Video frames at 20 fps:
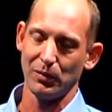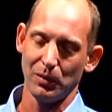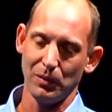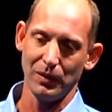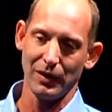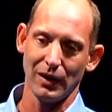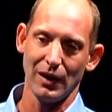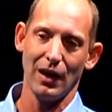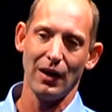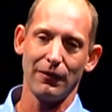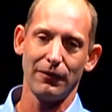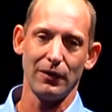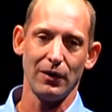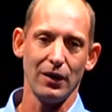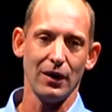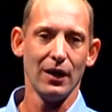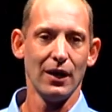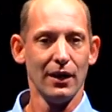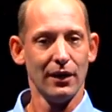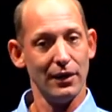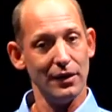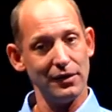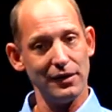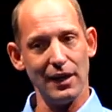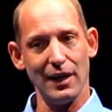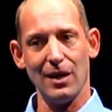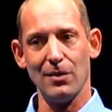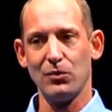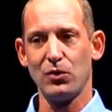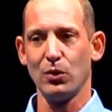where we can offer the
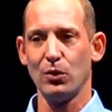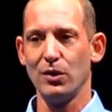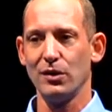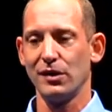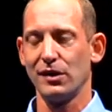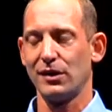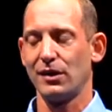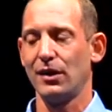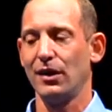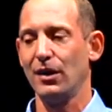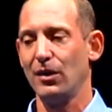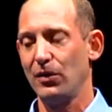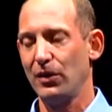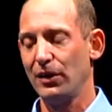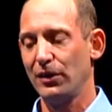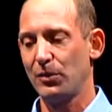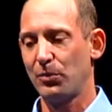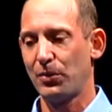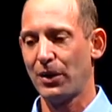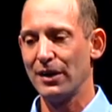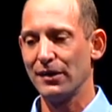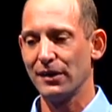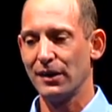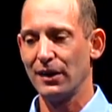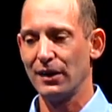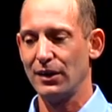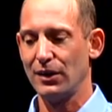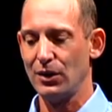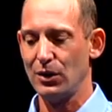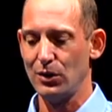same tools that the
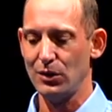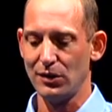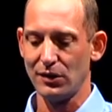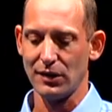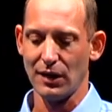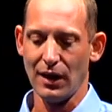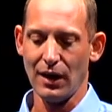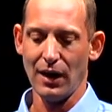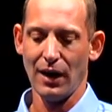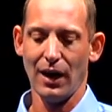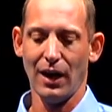president used,